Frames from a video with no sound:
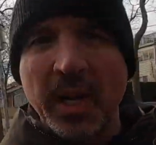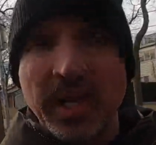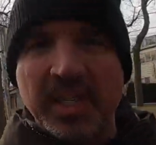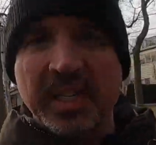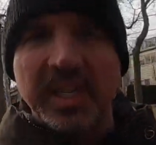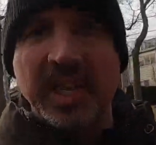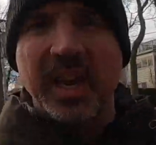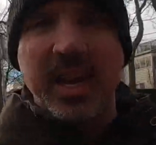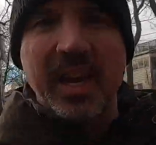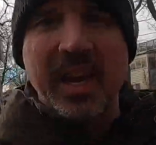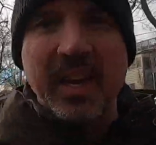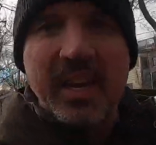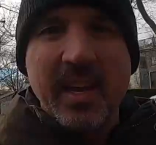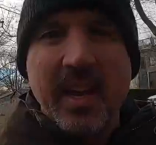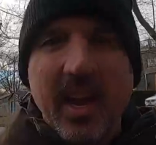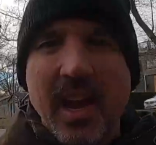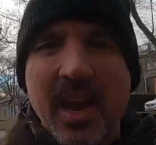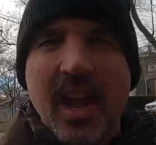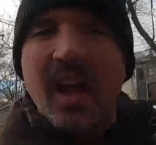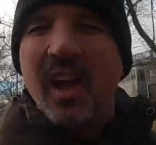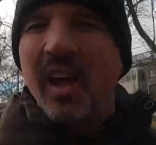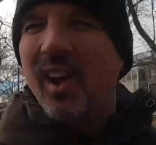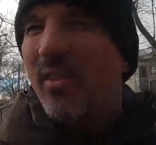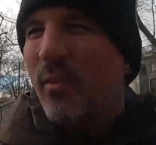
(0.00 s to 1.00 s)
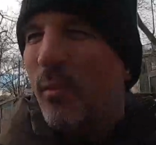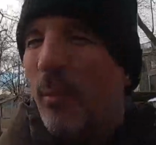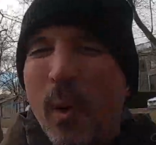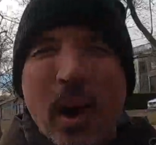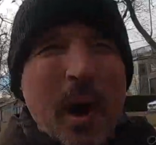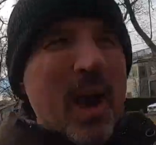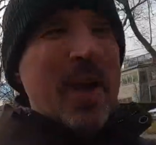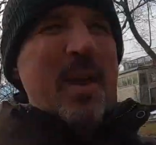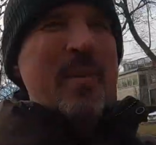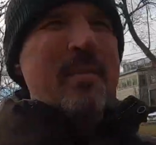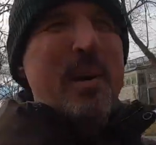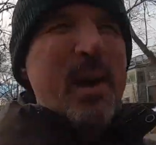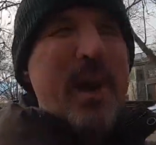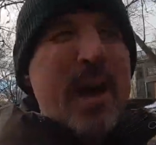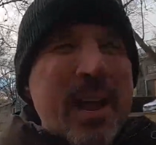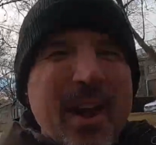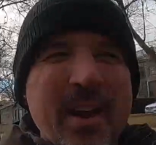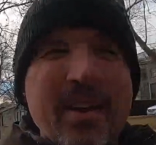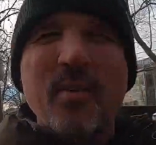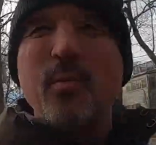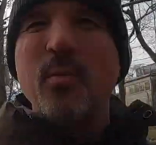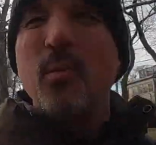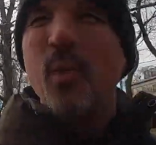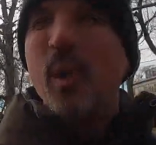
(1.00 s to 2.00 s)
aside, Why am I
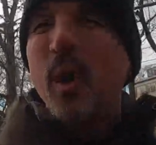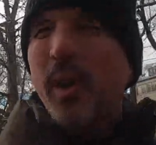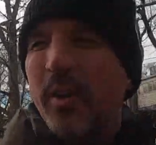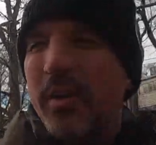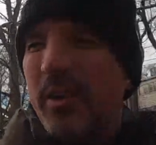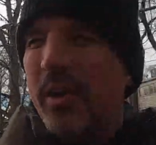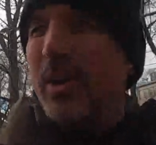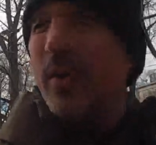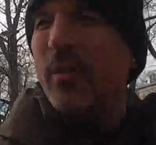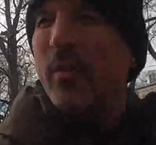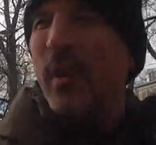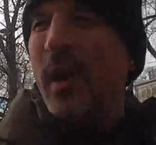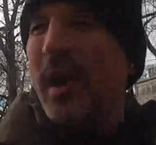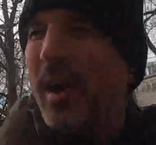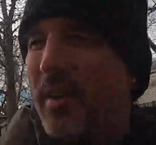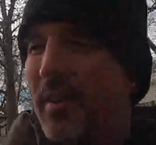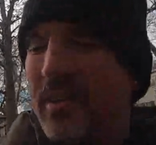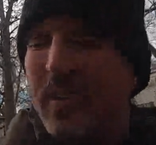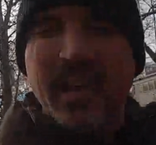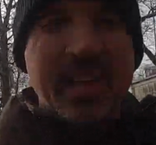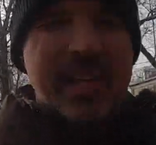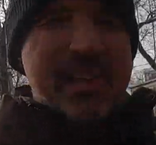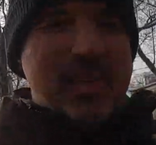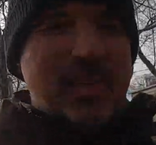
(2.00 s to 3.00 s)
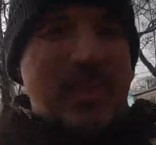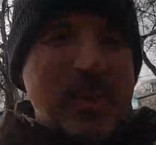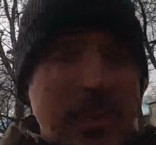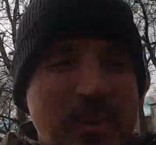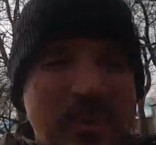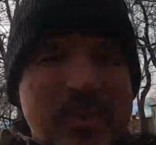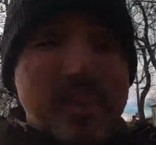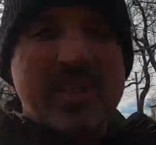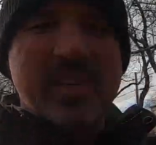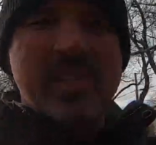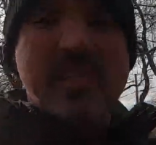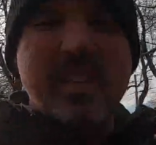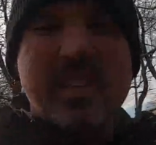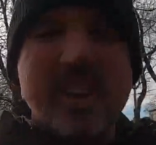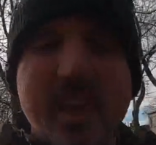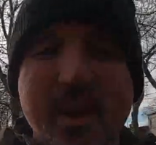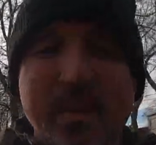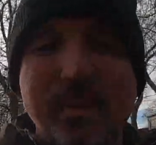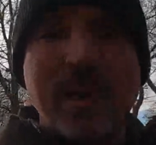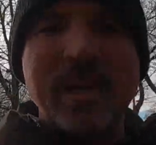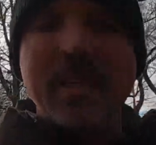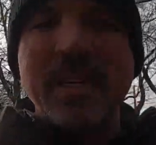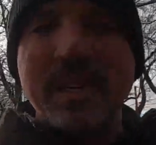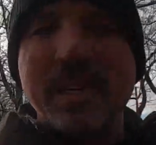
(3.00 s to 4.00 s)
out wandering around as opposed to sitting at
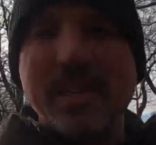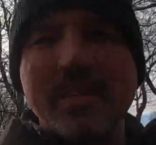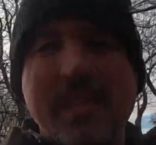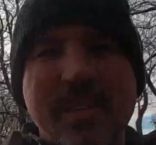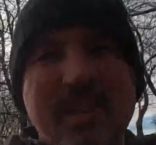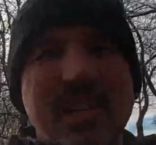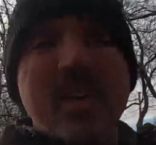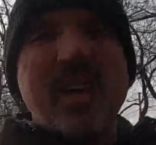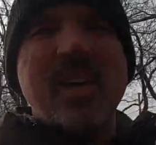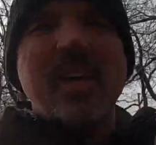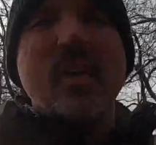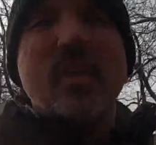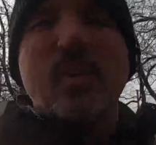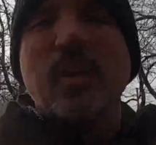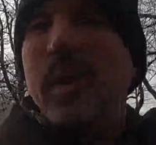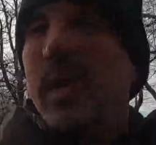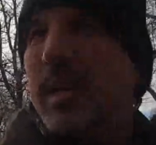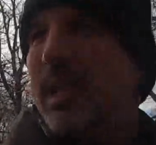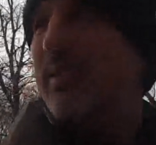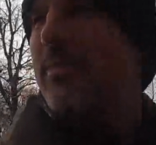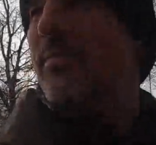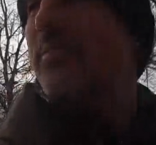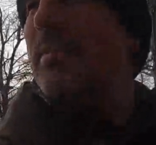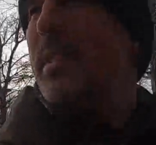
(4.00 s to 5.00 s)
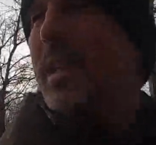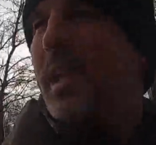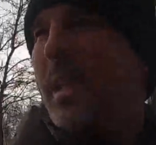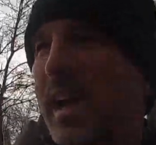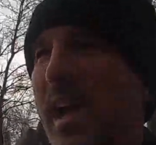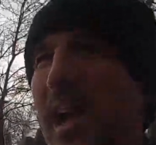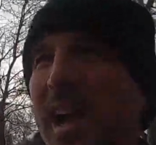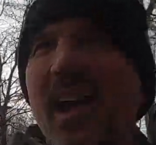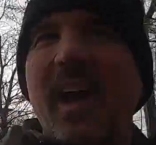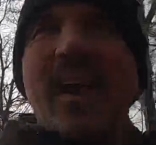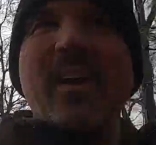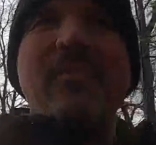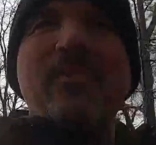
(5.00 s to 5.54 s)
my desk? Well, I